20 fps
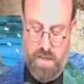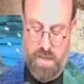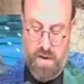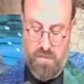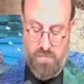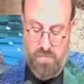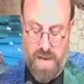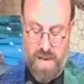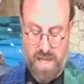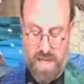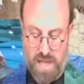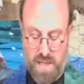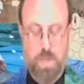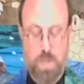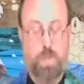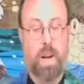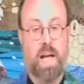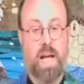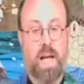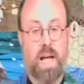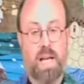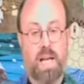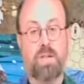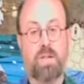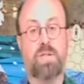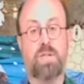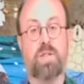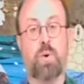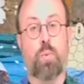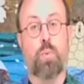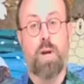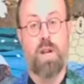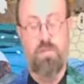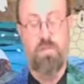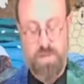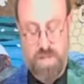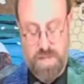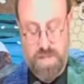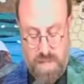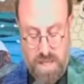Wren explains that we
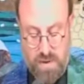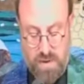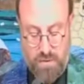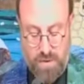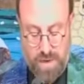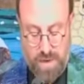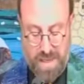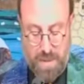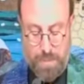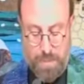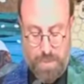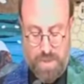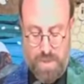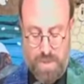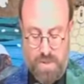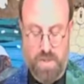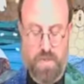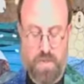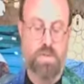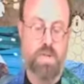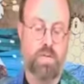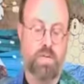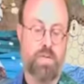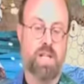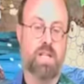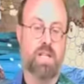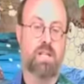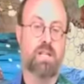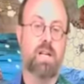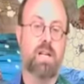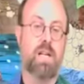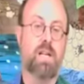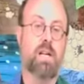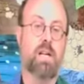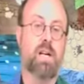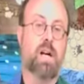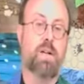receive glimpses of divinity